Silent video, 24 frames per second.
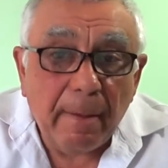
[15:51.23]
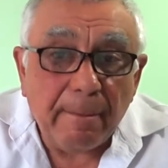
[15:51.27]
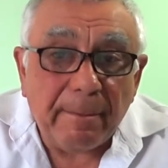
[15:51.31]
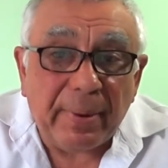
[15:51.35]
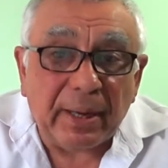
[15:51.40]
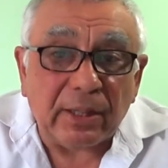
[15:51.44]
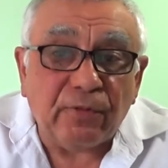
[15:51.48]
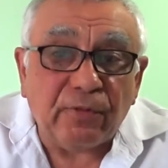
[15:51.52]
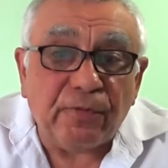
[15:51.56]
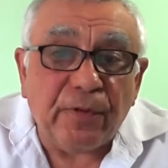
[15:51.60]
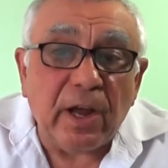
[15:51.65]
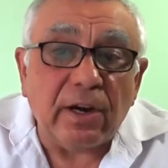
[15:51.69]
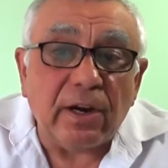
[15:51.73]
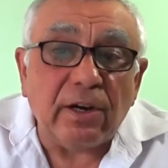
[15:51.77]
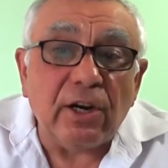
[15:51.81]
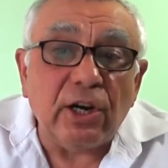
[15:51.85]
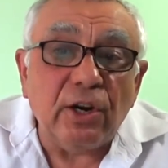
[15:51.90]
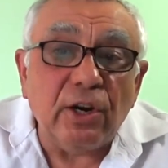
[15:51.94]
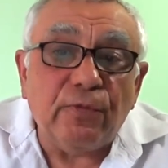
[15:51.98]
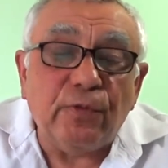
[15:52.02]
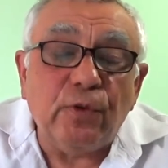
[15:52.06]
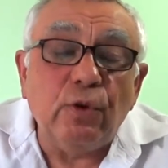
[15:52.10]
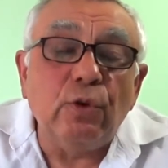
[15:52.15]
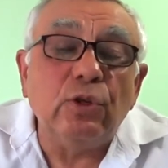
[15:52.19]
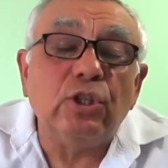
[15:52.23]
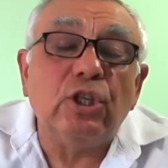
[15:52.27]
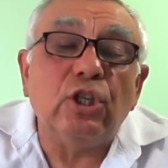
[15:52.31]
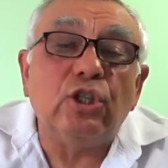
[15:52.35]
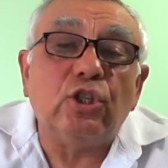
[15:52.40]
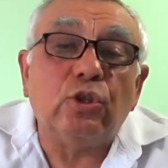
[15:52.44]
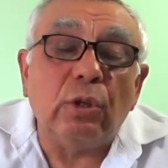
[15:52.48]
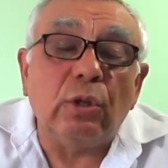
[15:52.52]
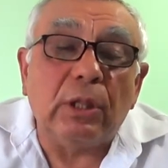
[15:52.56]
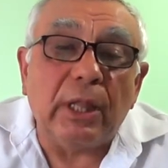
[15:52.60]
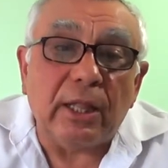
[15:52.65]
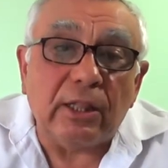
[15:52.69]
But Pharaoh
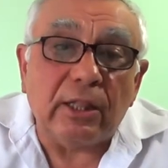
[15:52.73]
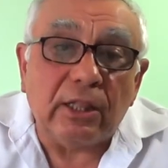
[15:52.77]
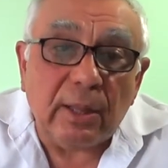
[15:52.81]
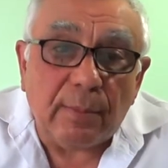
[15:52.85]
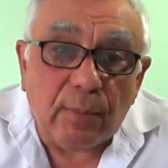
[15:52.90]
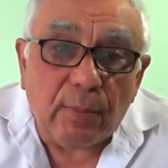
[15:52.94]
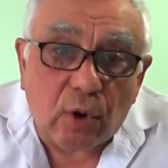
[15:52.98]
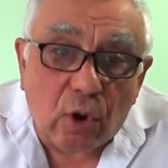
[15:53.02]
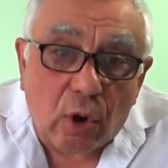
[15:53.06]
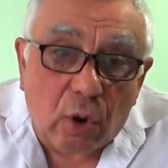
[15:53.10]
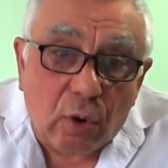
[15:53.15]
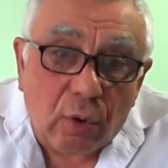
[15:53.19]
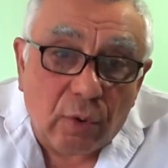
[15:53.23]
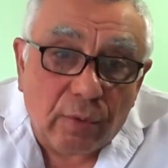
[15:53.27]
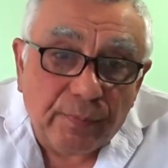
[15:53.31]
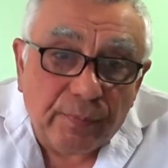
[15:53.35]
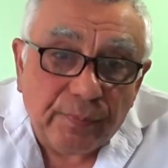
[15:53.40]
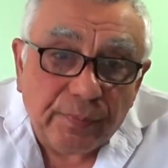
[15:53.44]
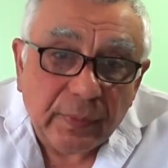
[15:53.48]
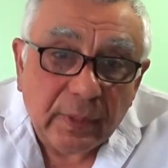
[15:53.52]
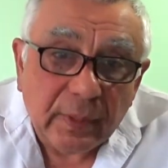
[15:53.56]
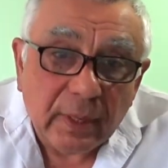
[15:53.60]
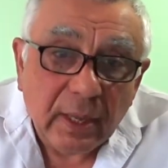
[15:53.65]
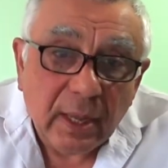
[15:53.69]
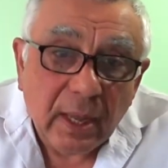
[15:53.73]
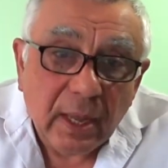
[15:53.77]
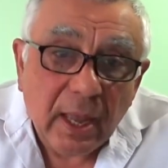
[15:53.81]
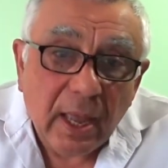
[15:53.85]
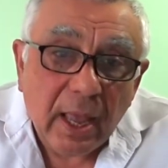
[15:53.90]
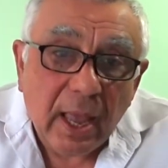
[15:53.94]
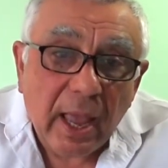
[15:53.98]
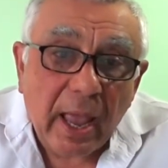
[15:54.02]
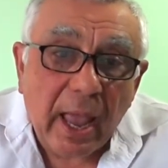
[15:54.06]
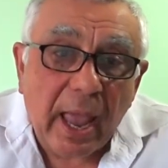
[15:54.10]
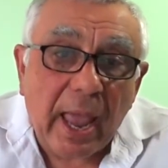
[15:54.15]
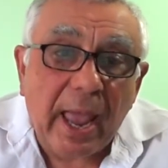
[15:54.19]
refuses to let them go
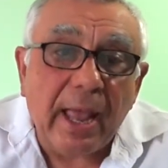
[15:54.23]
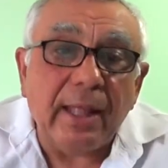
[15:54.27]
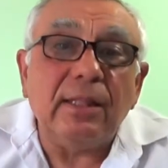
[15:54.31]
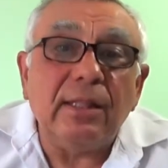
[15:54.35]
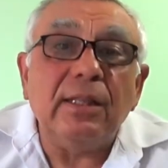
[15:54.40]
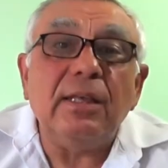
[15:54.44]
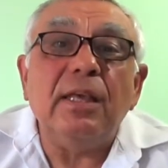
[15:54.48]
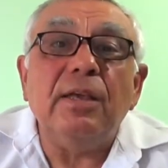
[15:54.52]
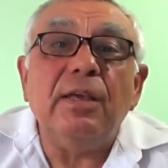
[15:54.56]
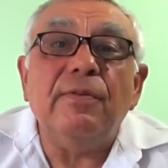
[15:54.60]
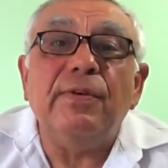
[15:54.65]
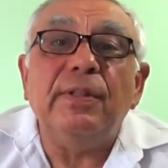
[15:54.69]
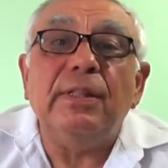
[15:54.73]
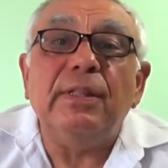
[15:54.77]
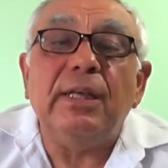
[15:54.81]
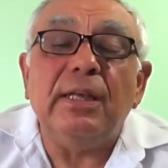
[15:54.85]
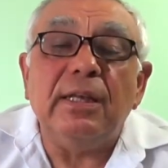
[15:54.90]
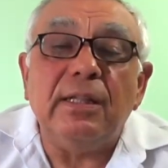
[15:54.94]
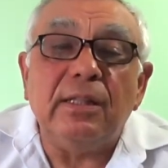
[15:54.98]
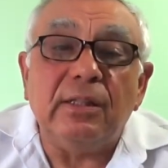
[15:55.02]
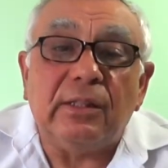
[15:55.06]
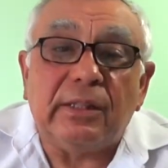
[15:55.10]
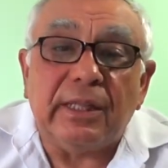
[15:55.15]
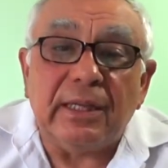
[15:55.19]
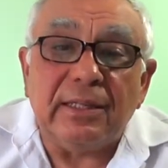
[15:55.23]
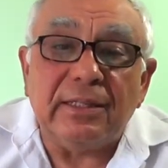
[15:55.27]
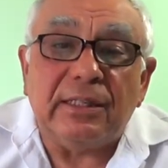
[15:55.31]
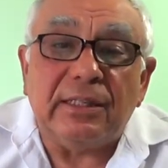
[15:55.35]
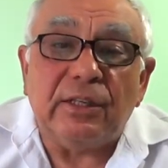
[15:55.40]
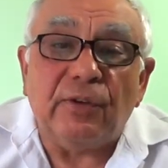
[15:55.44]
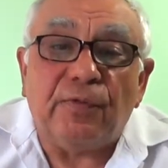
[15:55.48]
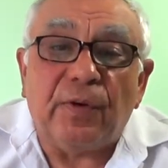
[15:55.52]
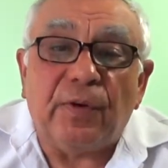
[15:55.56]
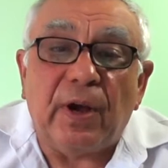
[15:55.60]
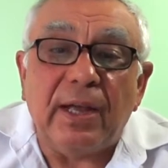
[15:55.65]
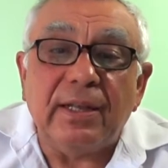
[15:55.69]
and even
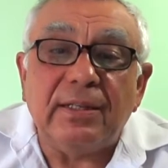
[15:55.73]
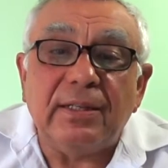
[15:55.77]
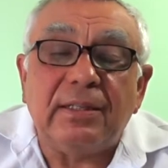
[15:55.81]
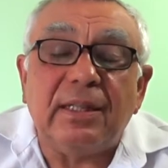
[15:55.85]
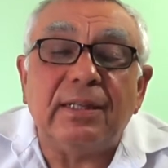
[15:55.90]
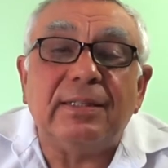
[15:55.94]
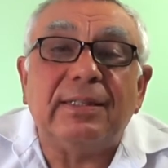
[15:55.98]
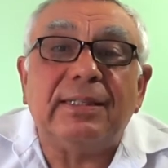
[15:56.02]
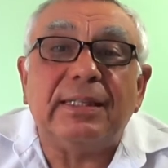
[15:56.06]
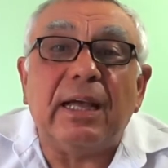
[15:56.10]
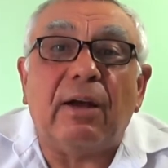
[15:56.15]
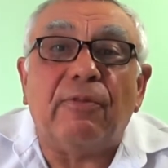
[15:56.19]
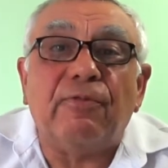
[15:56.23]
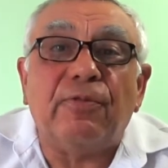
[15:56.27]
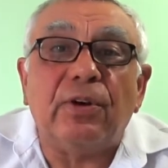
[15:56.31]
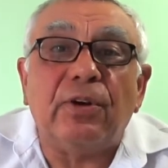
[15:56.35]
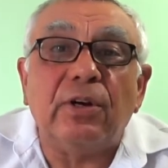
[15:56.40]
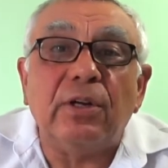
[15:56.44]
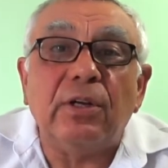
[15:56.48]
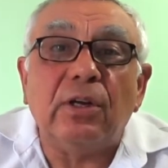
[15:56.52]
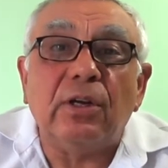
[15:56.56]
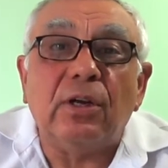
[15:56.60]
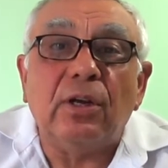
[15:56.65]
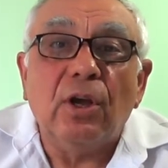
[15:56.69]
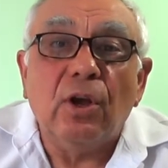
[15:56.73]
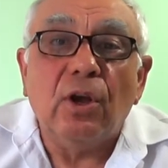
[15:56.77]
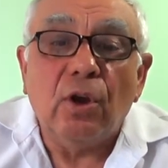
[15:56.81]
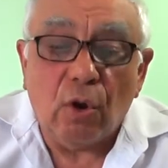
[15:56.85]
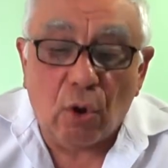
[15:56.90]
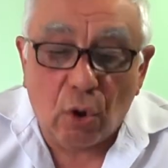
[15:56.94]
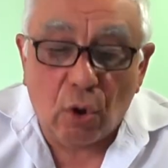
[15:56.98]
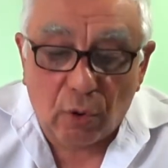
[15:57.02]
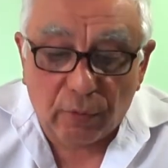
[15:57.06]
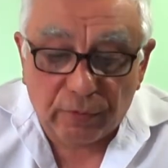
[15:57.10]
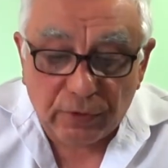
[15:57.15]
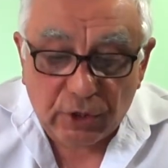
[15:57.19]
intensifies the suffering
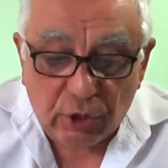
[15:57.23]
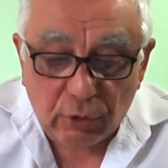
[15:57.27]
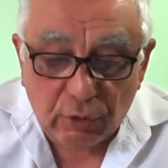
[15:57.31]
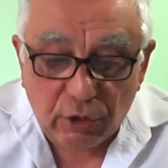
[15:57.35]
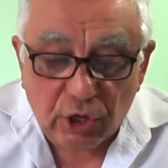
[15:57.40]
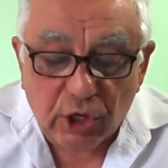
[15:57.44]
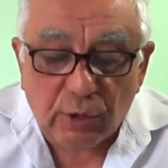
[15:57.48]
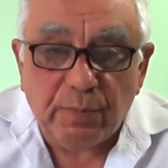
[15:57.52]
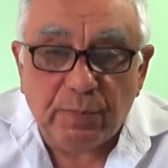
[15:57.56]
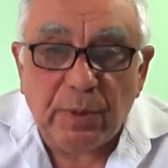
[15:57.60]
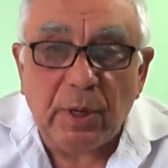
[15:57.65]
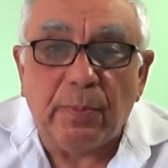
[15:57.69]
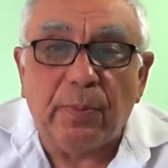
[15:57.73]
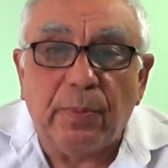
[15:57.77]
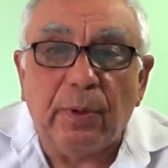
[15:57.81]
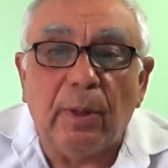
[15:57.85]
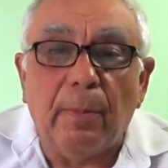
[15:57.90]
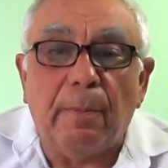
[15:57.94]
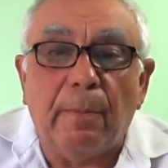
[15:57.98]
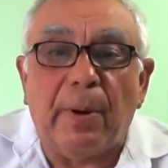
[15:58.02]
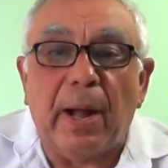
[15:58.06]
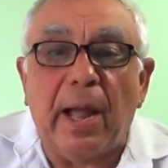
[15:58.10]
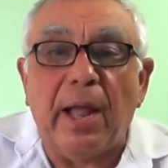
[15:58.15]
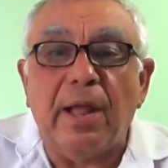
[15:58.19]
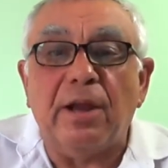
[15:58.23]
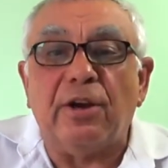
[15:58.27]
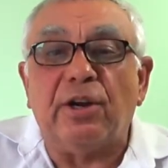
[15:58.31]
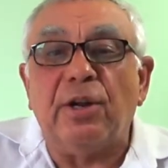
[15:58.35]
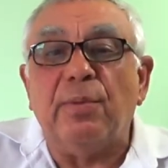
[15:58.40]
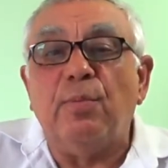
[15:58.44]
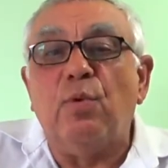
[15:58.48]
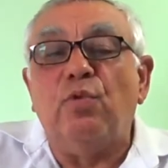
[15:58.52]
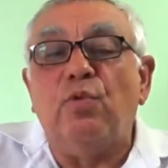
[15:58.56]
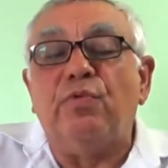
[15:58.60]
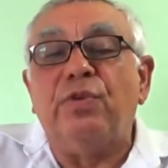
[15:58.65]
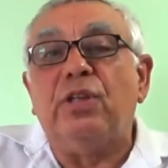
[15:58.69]
of Jewish people by
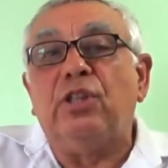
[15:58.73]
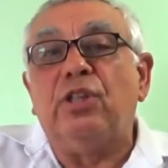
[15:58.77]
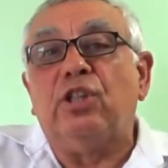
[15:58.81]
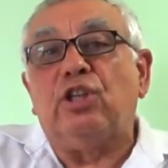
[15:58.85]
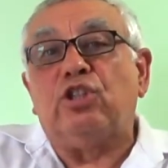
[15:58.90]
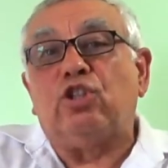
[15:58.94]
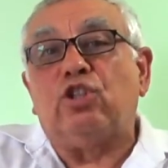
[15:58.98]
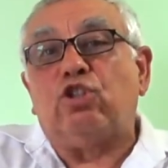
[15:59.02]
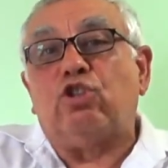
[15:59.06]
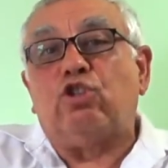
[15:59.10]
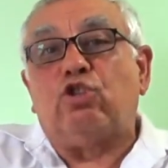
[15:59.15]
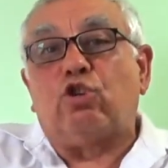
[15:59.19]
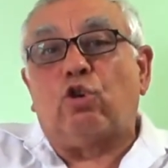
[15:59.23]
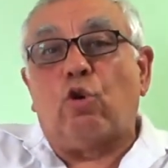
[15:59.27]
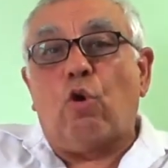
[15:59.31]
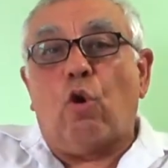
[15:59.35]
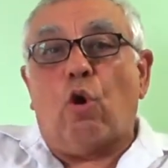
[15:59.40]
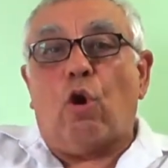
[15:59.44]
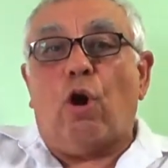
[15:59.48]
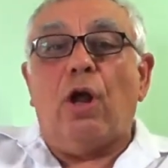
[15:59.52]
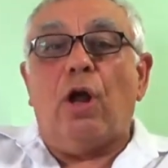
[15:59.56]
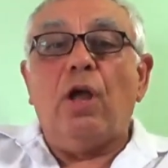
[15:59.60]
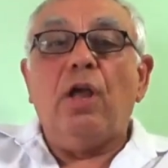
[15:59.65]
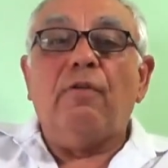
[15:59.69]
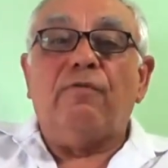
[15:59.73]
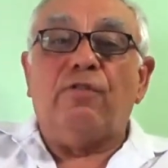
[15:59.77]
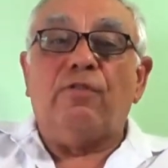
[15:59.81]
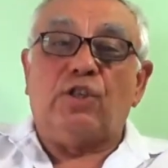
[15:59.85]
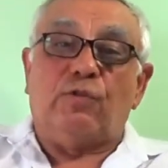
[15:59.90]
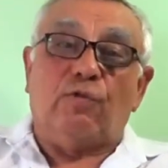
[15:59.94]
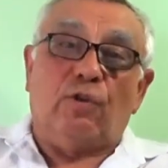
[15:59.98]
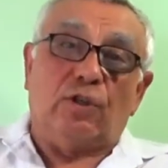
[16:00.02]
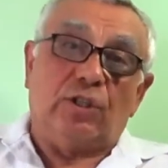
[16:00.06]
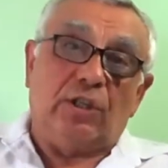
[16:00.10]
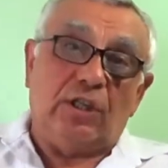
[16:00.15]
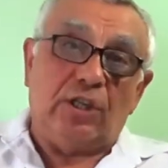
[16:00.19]
removing the straw,
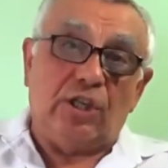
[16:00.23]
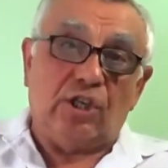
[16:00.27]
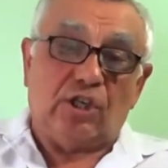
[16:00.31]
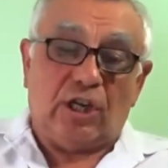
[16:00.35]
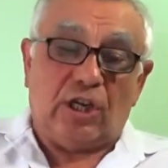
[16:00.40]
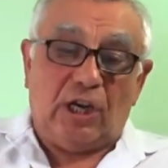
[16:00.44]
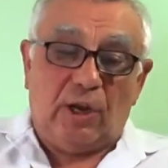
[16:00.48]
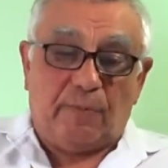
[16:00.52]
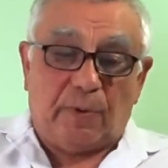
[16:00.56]
which was initially